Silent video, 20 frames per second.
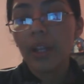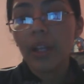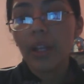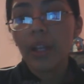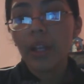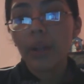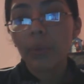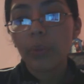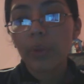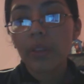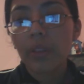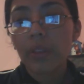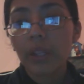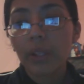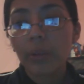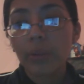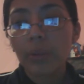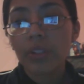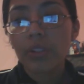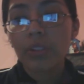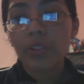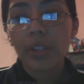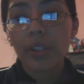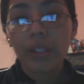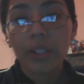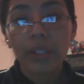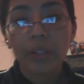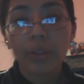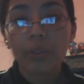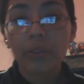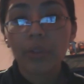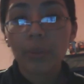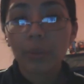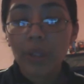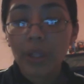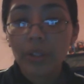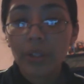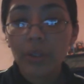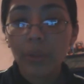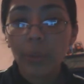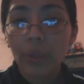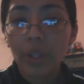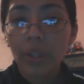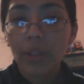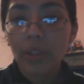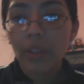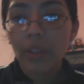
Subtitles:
and with language that they are familiar with.